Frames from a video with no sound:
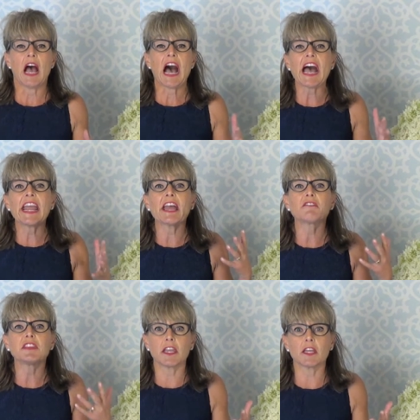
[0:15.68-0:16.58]
I
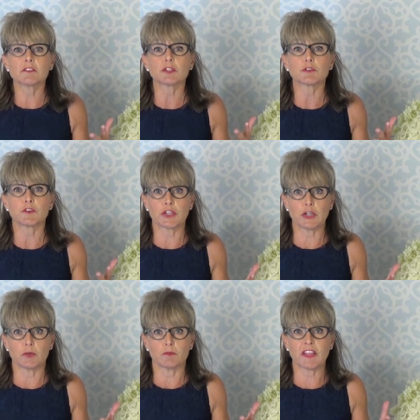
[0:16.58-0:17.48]
have the answer for
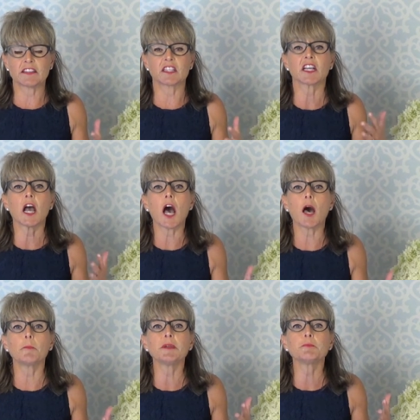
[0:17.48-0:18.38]
you. That's a
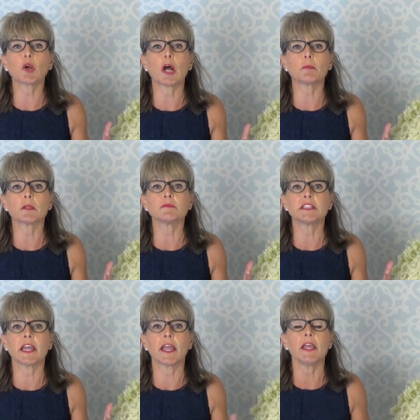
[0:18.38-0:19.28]
common problem
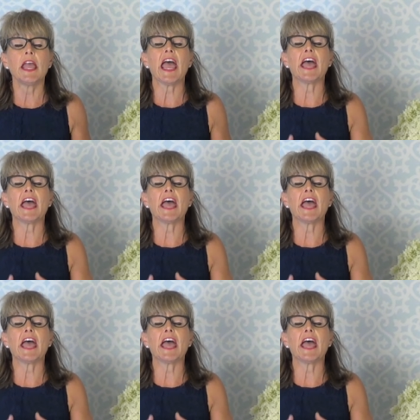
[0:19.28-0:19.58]
today.